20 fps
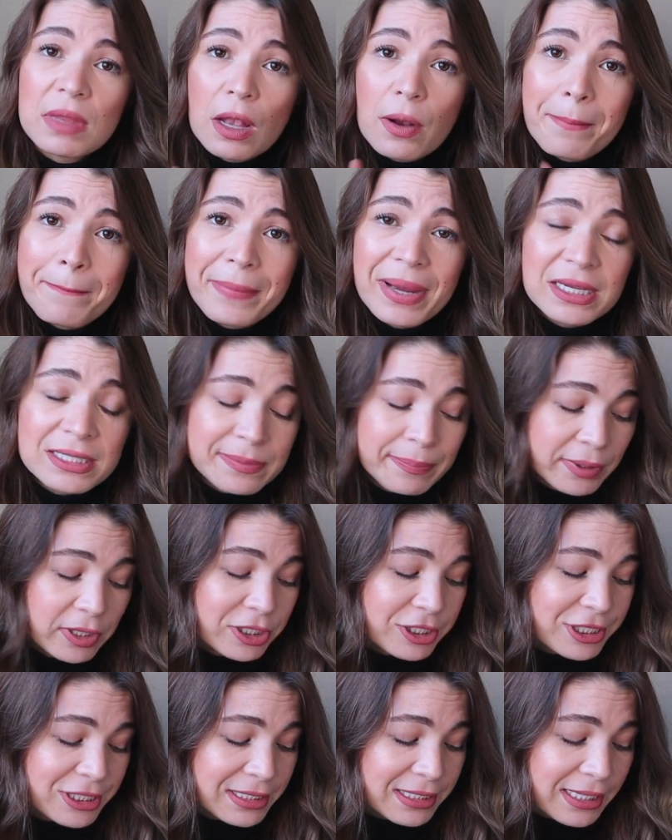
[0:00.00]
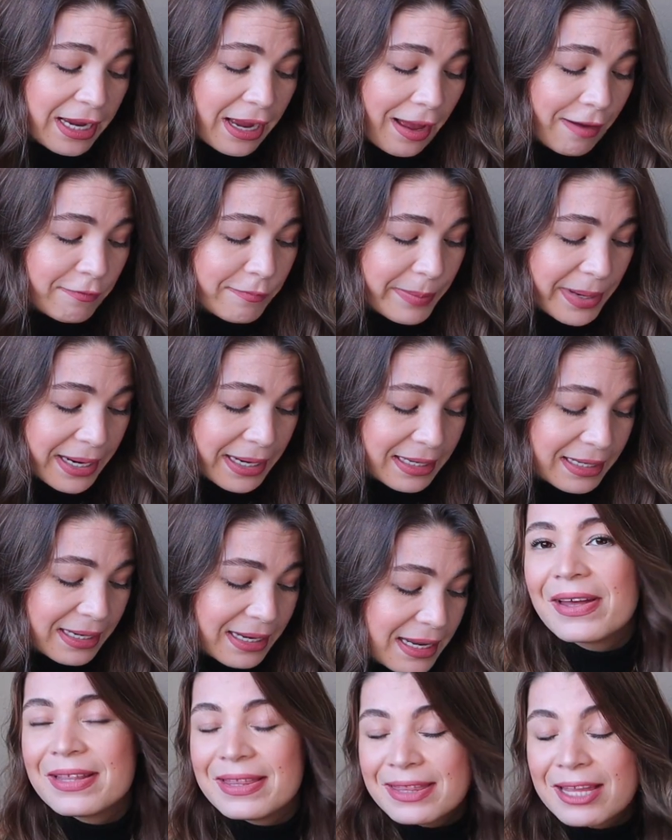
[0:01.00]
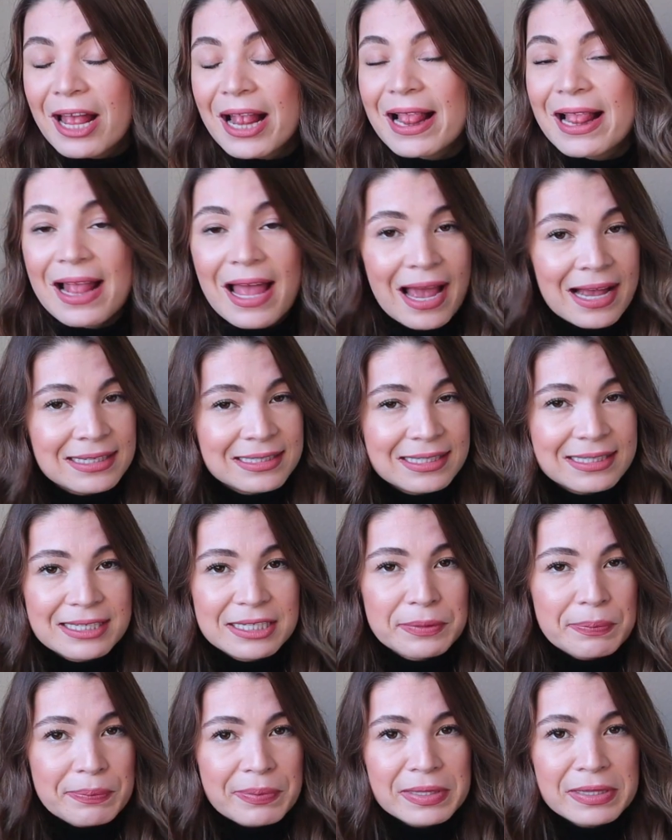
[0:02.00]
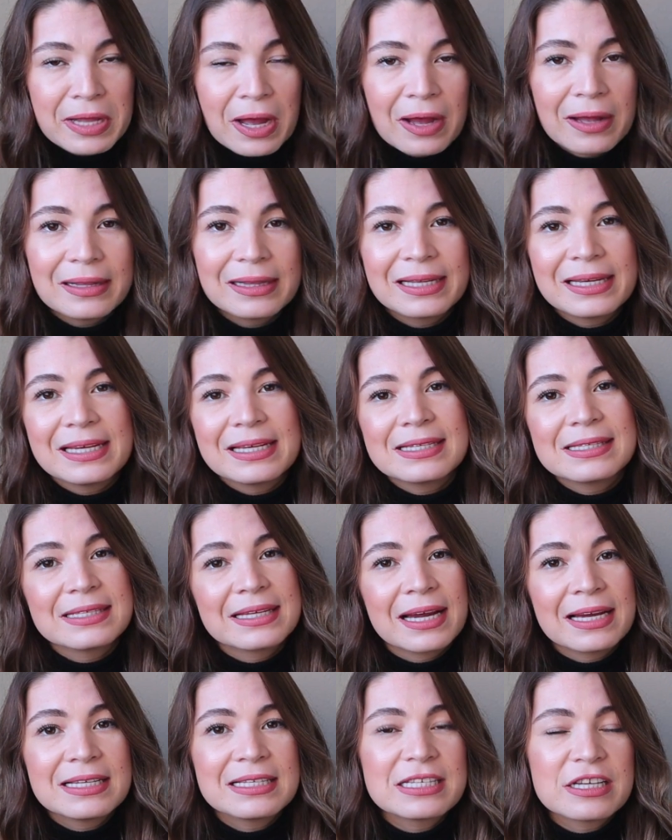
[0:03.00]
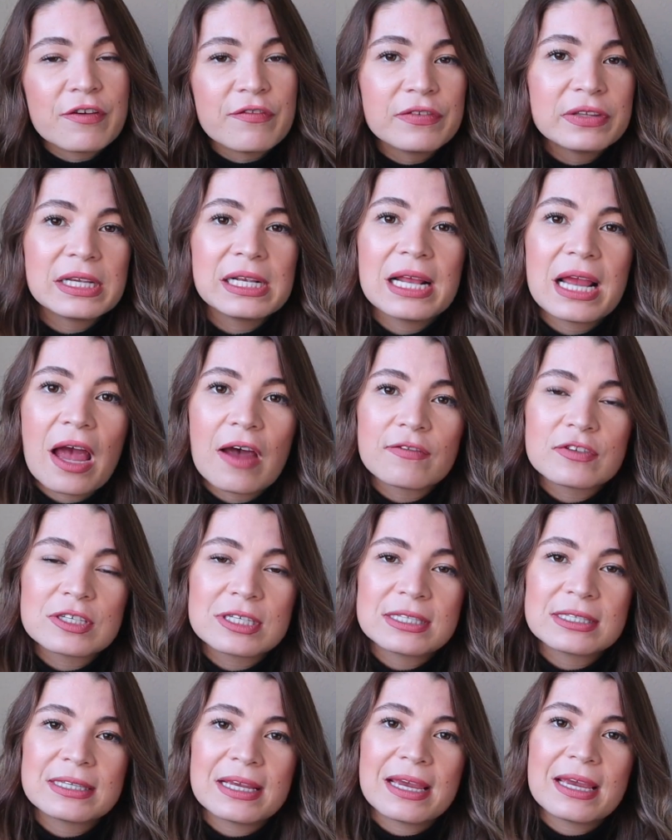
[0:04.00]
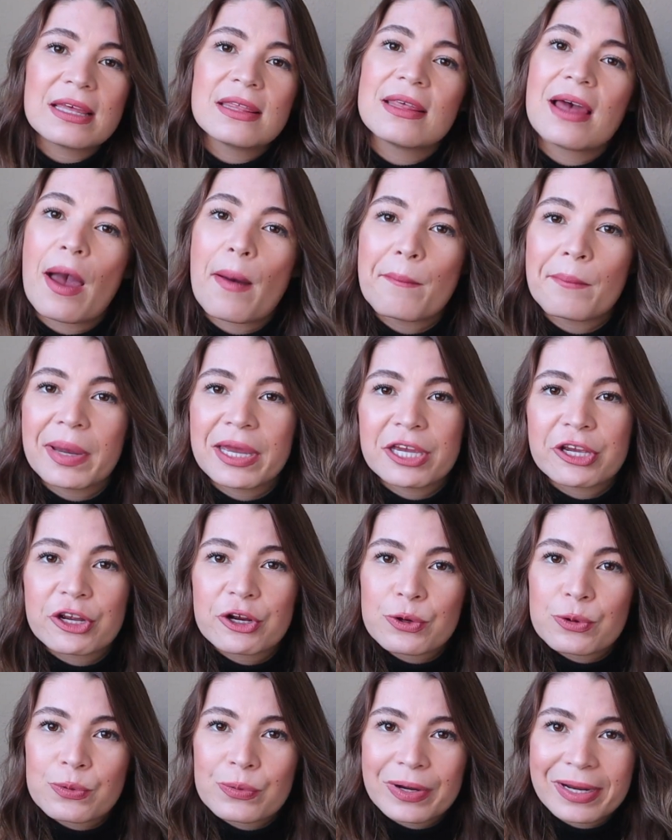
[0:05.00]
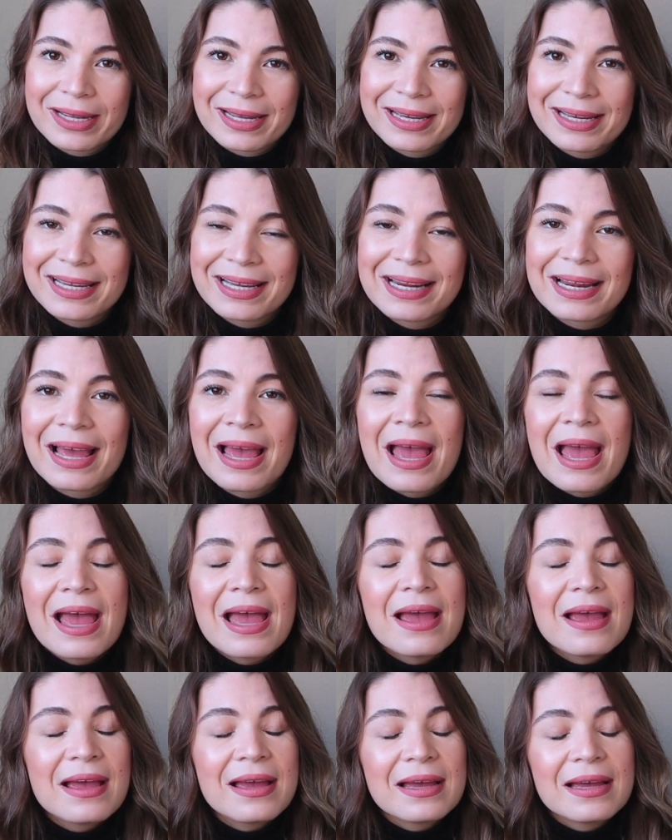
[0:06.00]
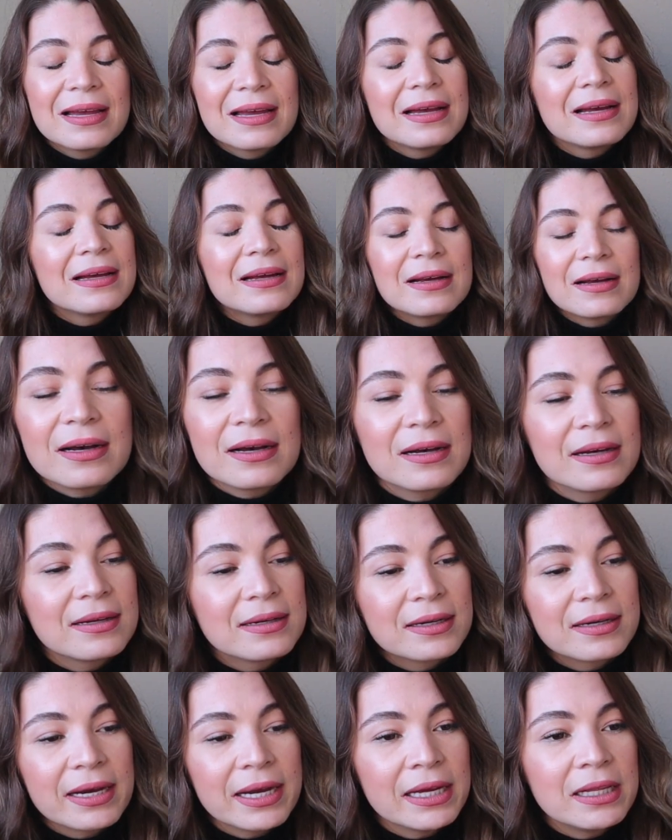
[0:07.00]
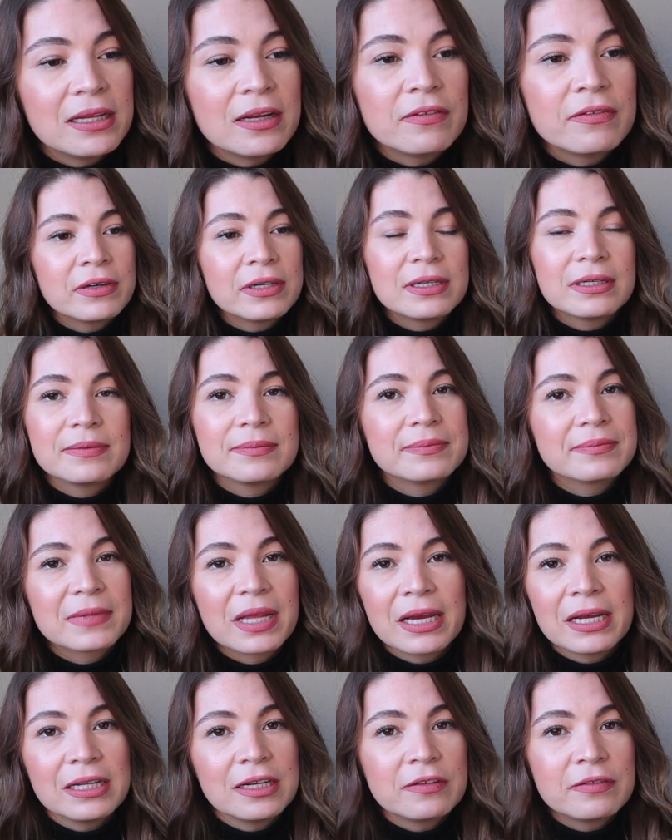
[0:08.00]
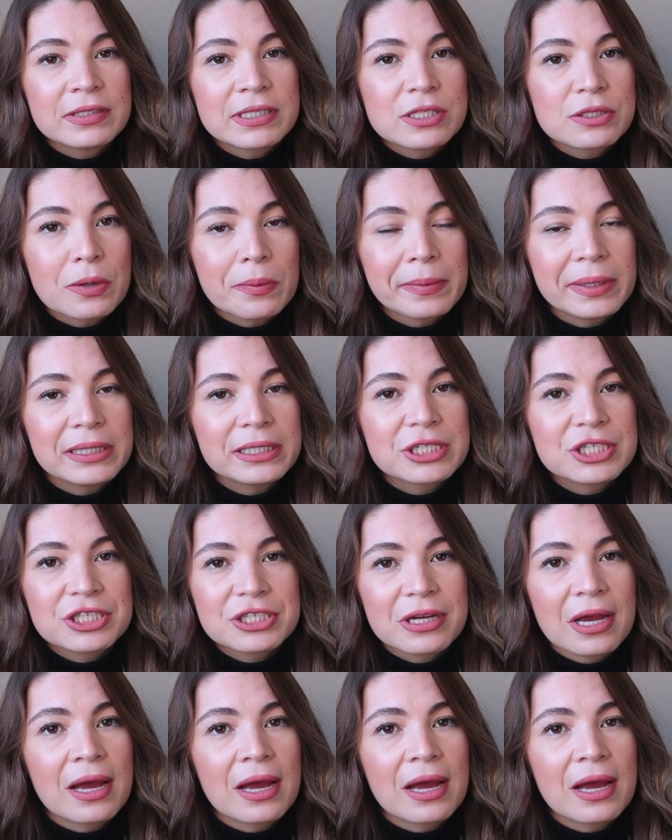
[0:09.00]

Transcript: Best purchase I have made. Last but not least, I definitely have to say that my Cricut, I love it. I love it so much.